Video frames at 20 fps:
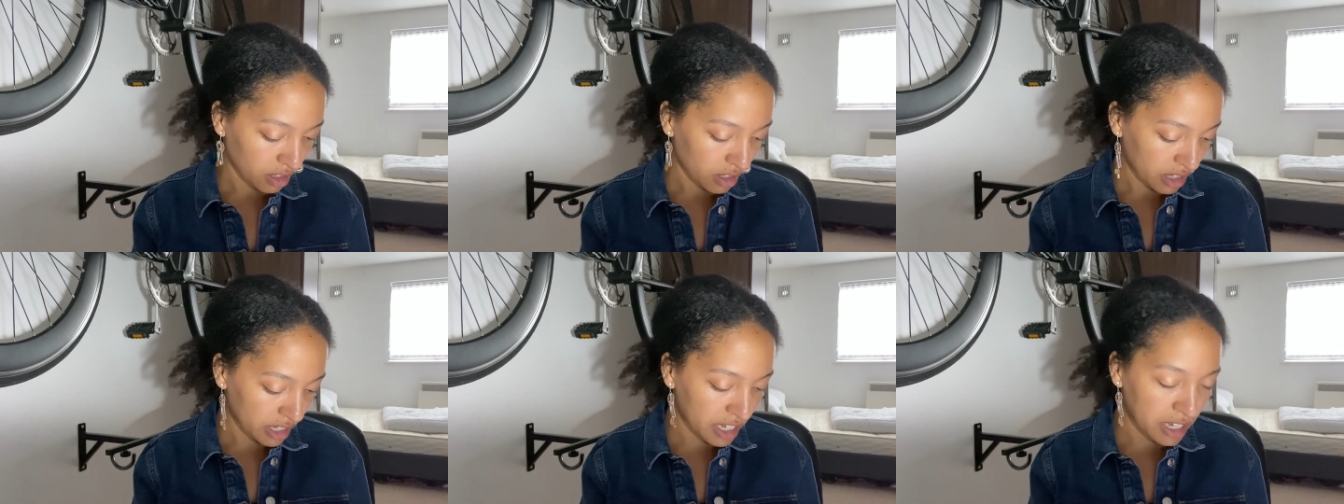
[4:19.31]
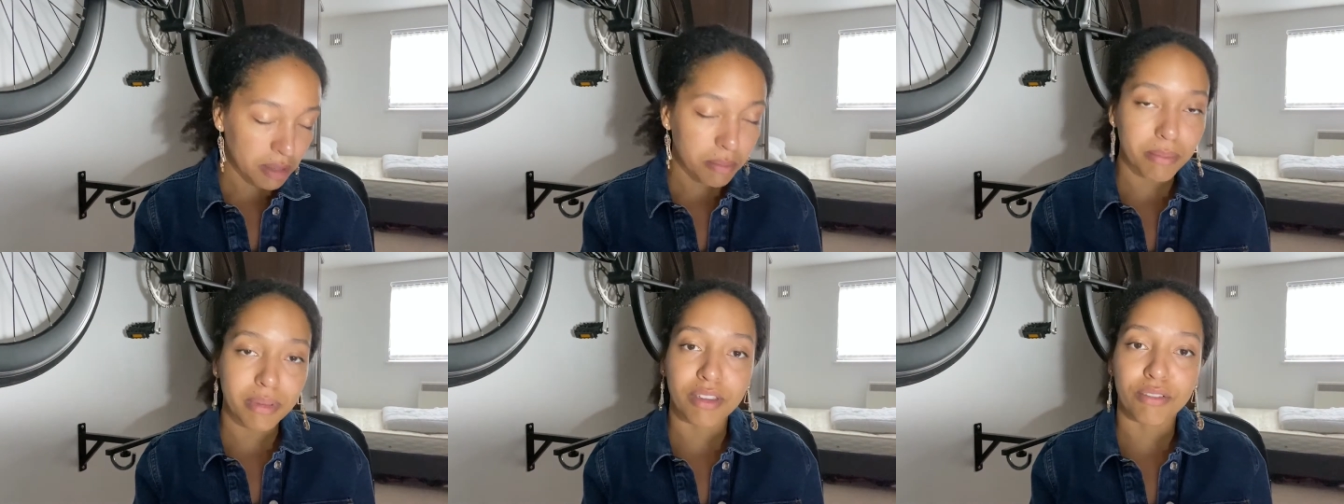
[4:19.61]

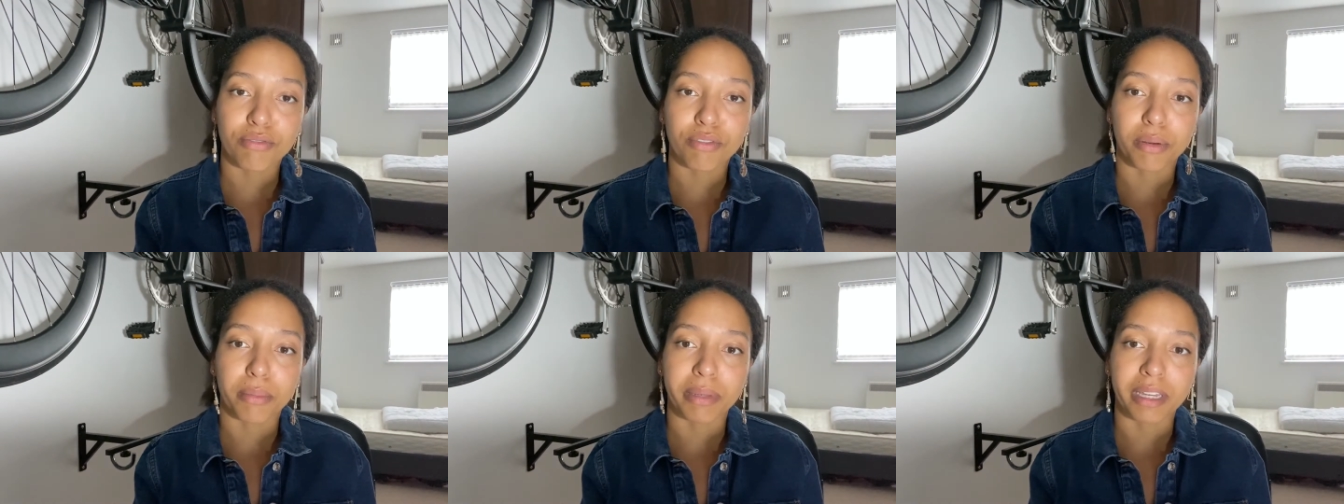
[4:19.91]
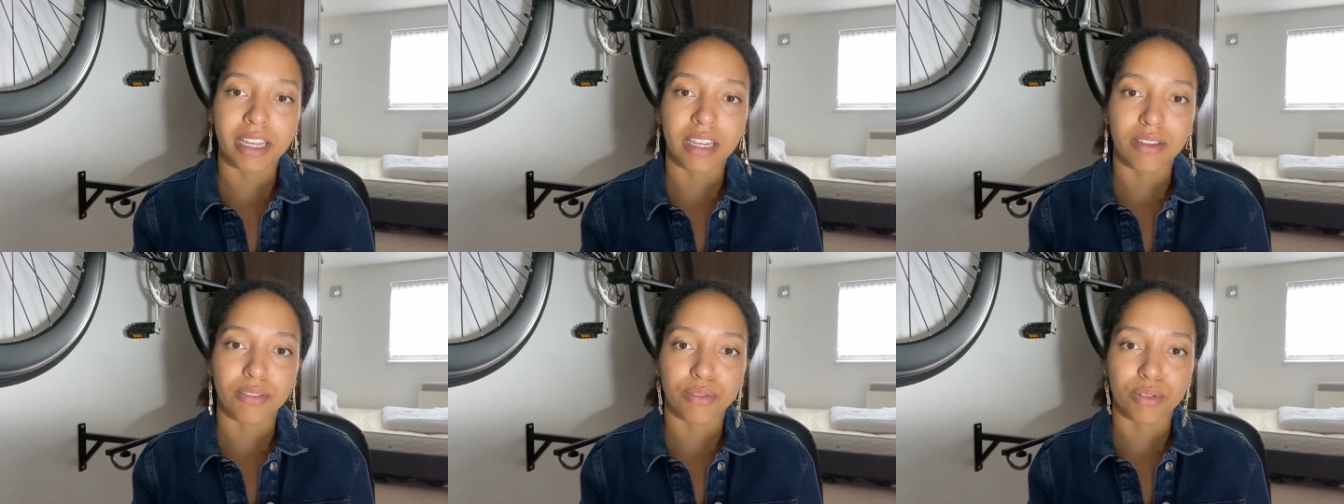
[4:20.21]
Keep me from
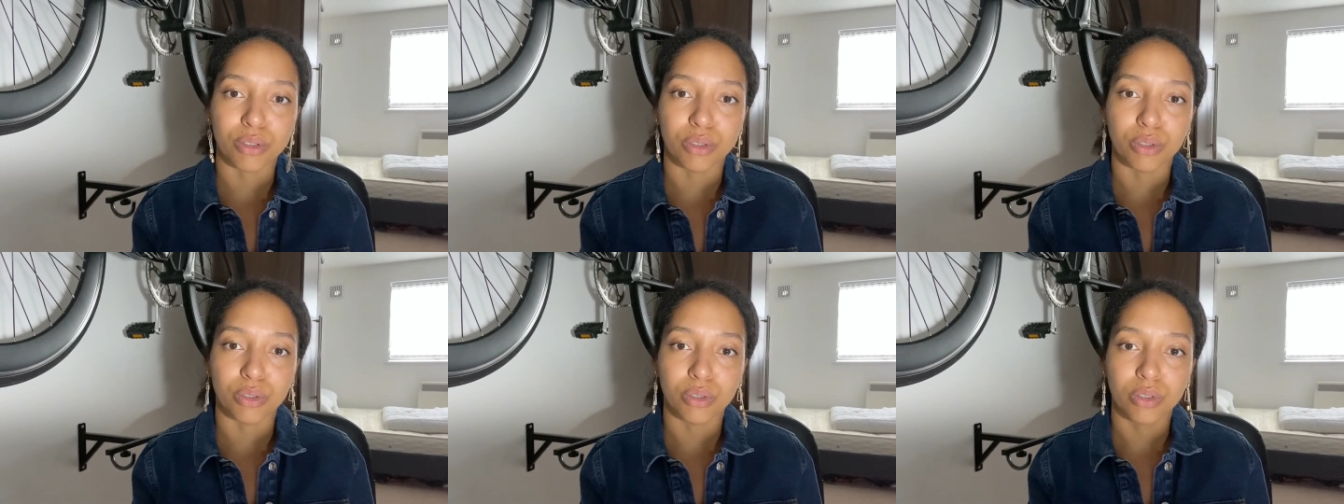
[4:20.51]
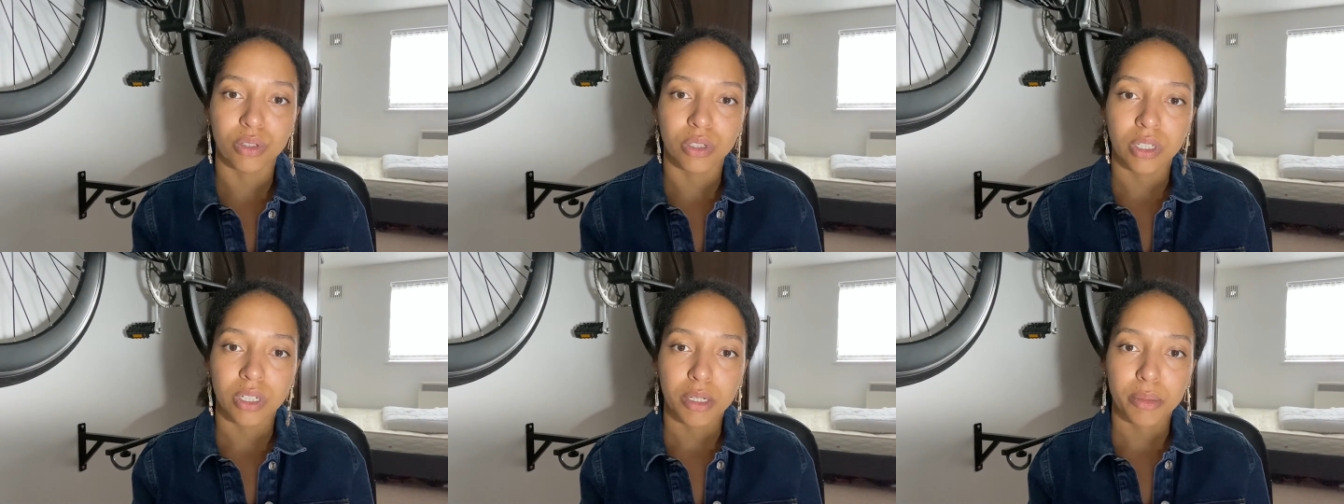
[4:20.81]
evil.
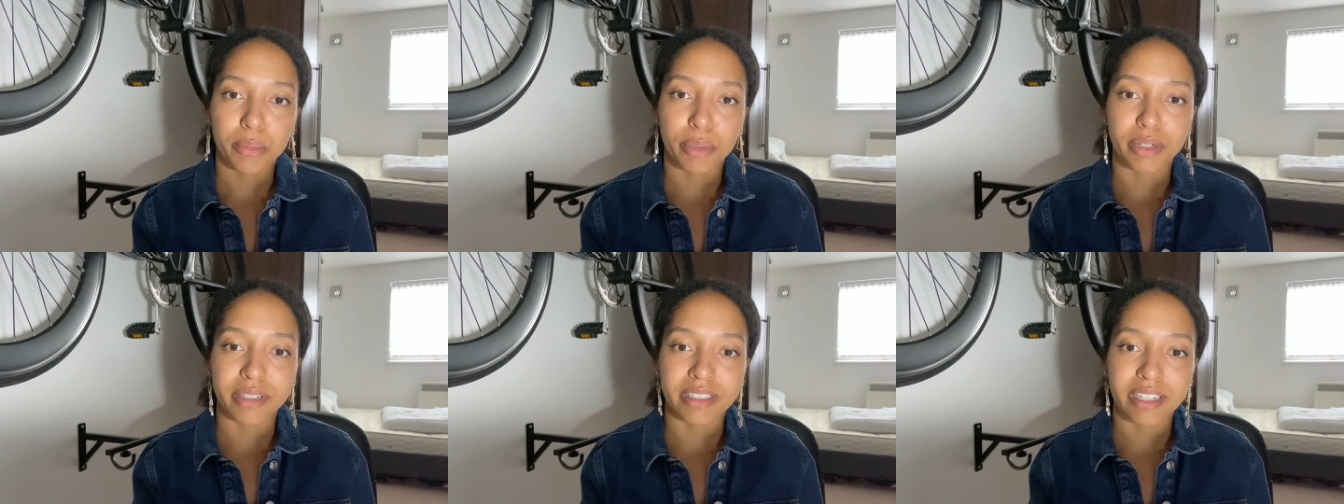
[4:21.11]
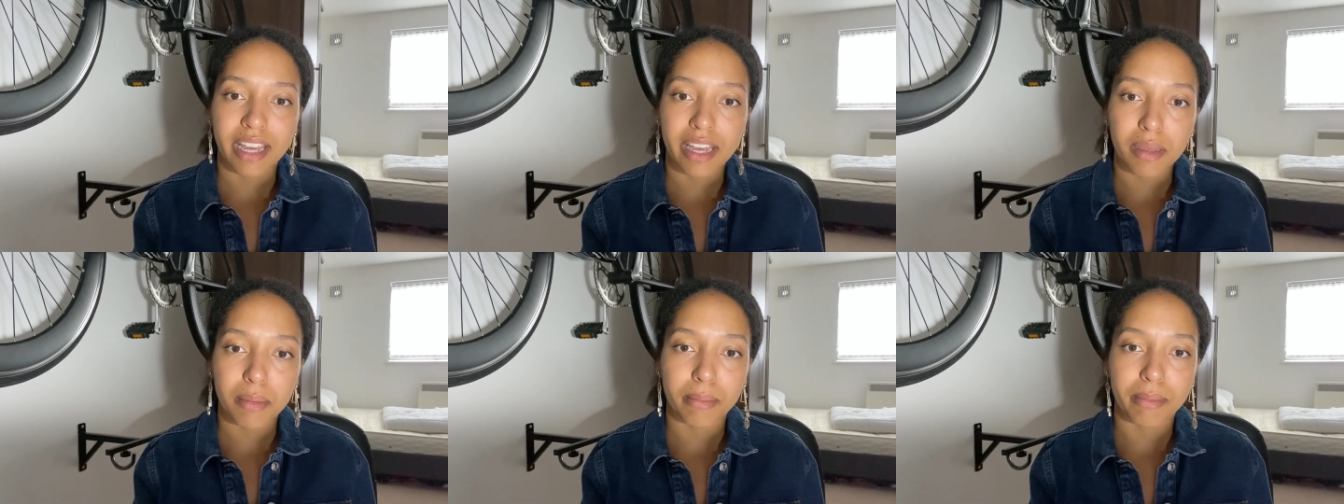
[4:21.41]

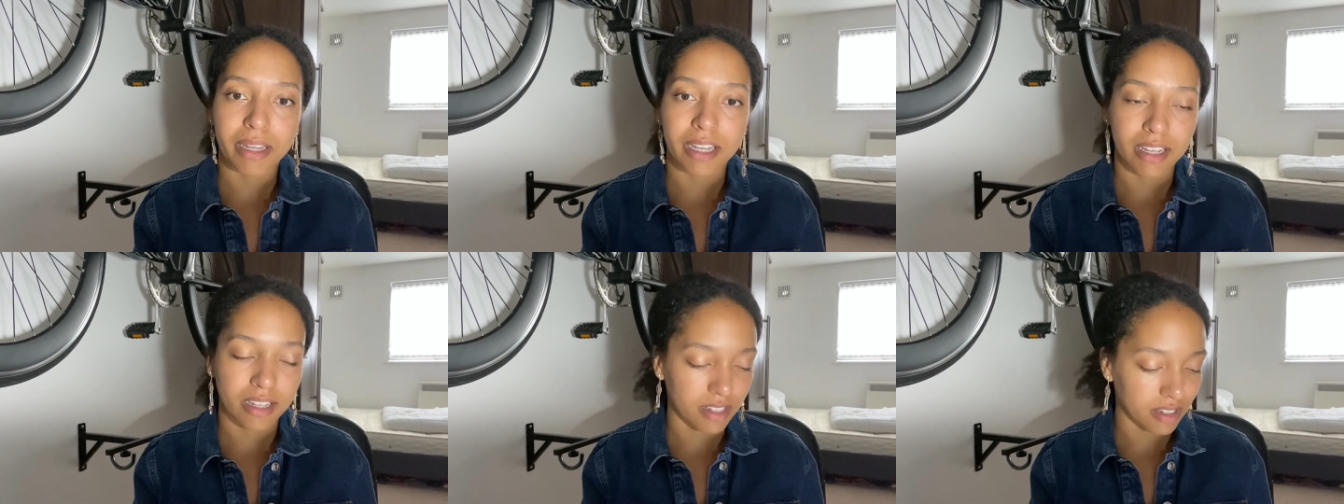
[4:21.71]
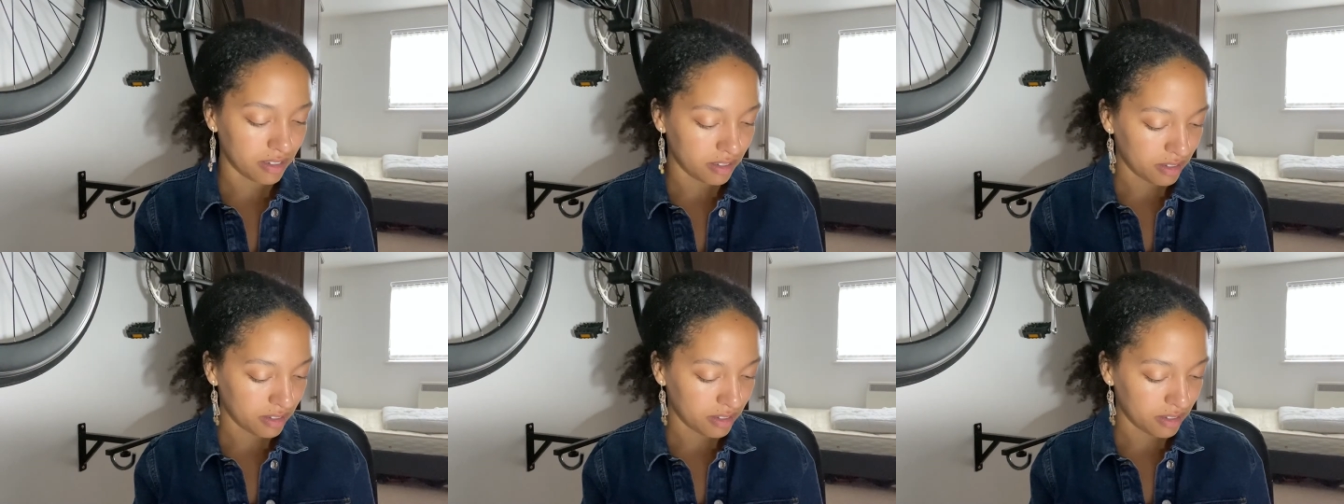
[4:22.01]
Protect me.